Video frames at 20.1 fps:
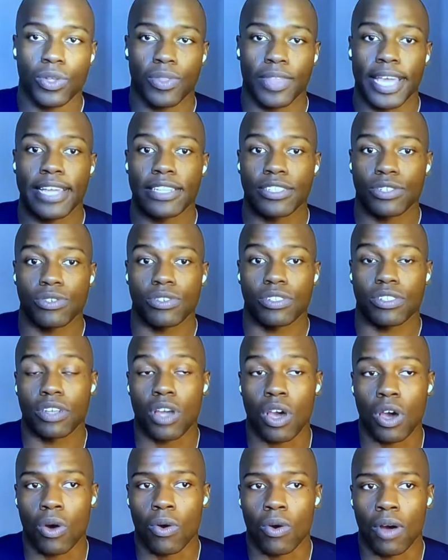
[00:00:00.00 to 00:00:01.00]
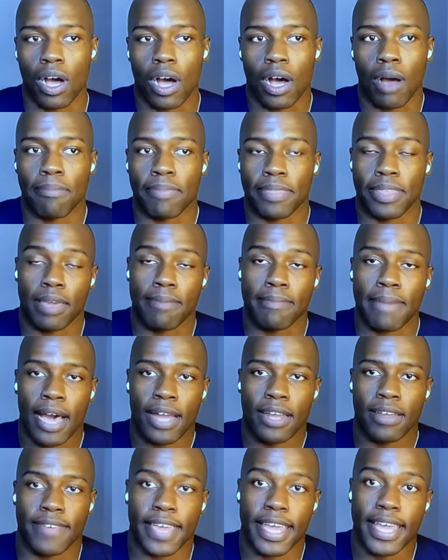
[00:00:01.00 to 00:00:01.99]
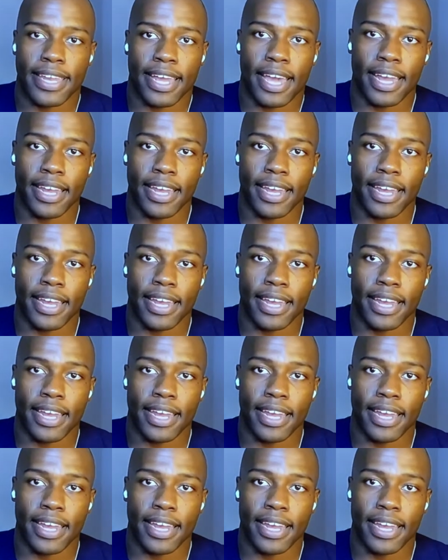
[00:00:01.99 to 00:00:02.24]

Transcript: great examples. They're all very well